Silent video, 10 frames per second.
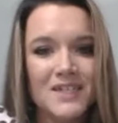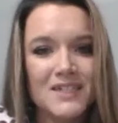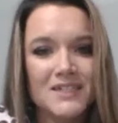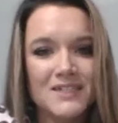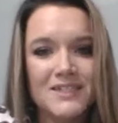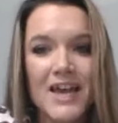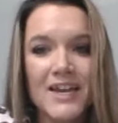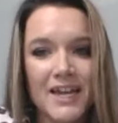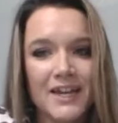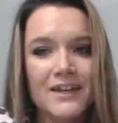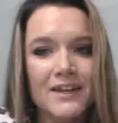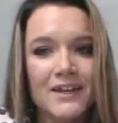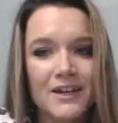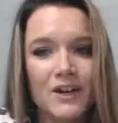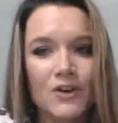setting
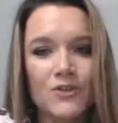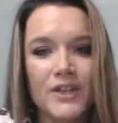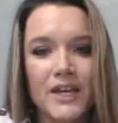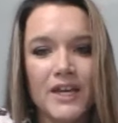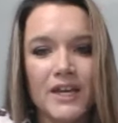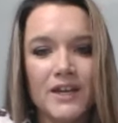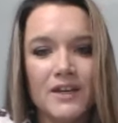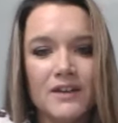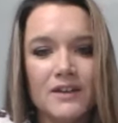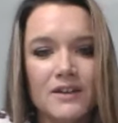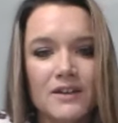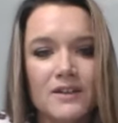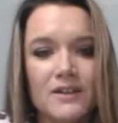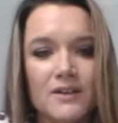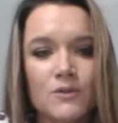you know they
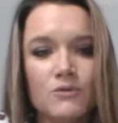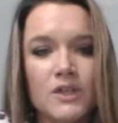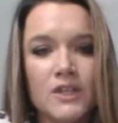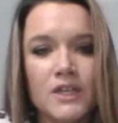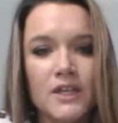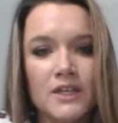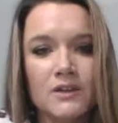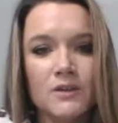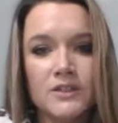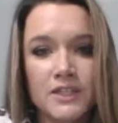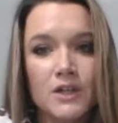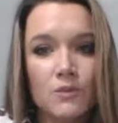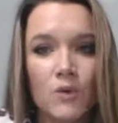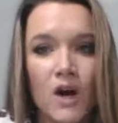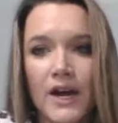really still
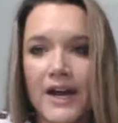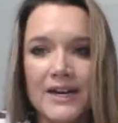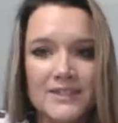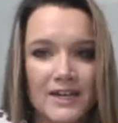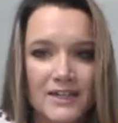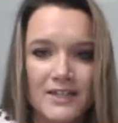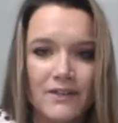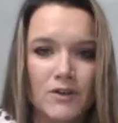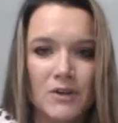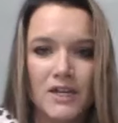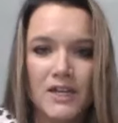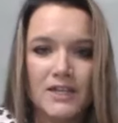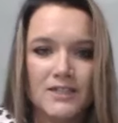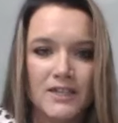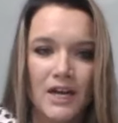want access everybody
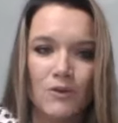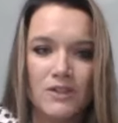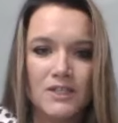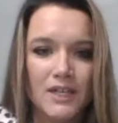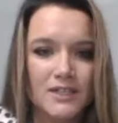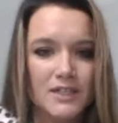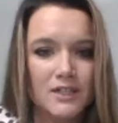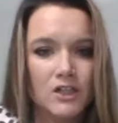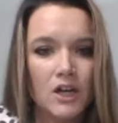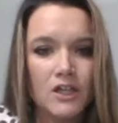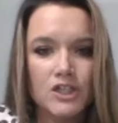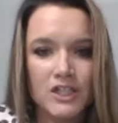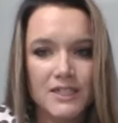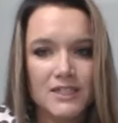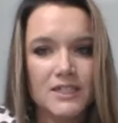does and now with today's
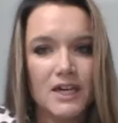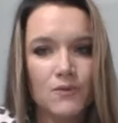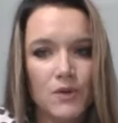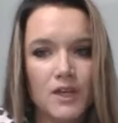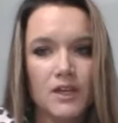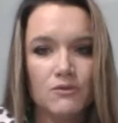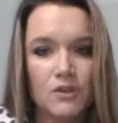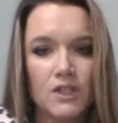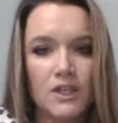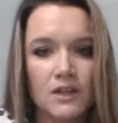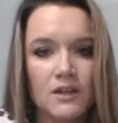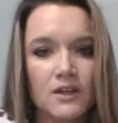technology and stuff we can really